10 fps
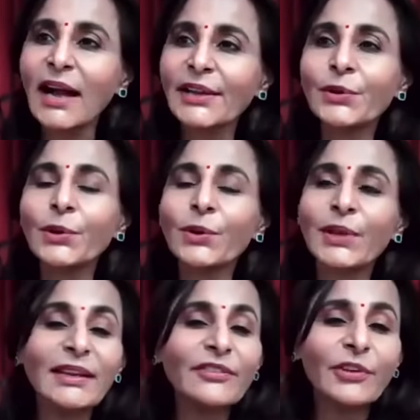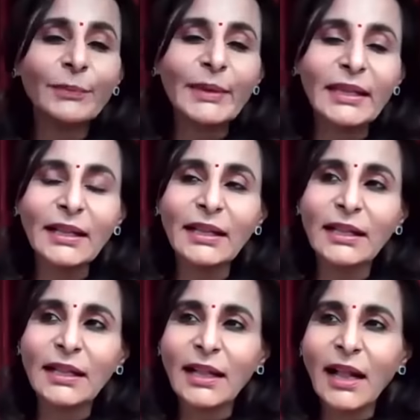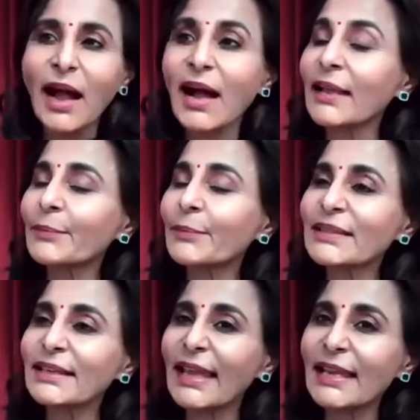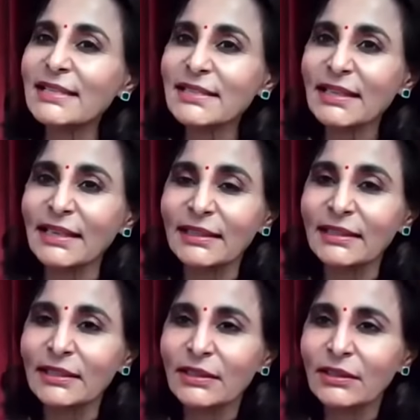Are you looking for me? I am in the next seat.